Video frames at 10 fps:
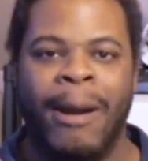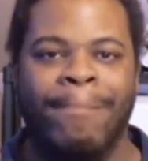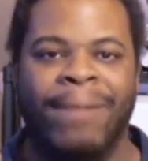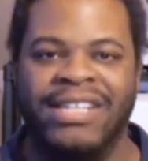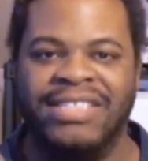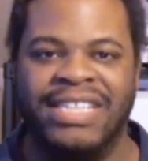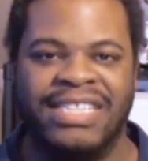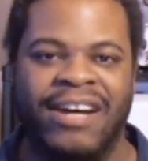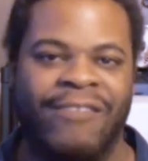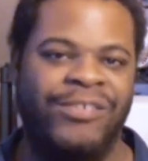But
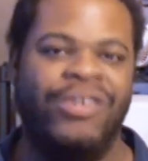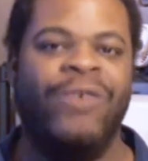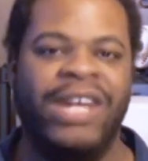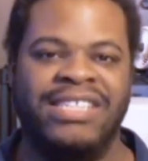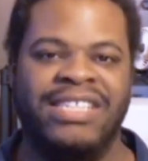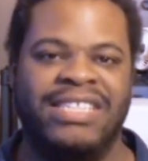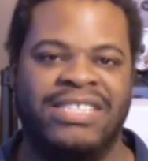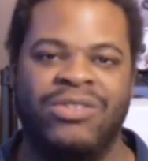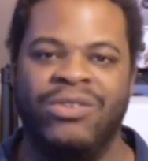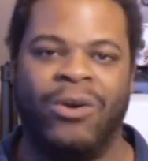just a few inches
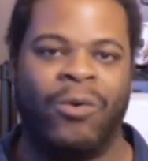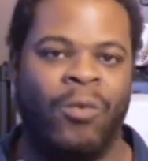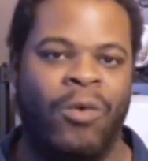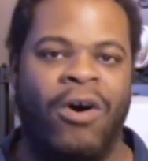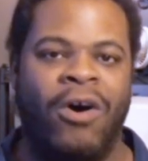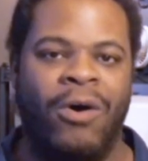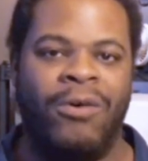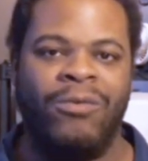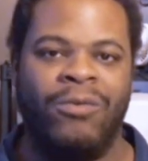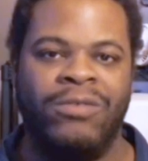to the wrong